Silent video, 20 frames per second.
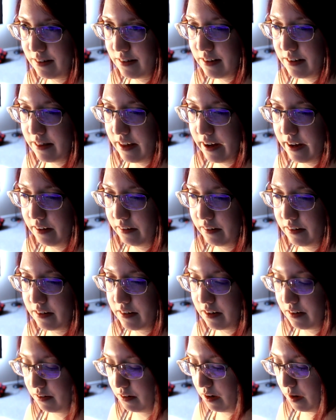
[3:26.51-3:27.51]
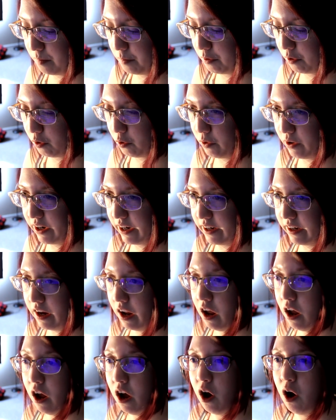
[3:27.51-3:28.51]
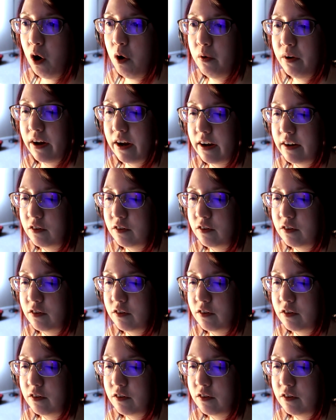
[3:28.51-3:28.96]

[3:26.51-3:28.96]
see that because I stopped recording. Okay,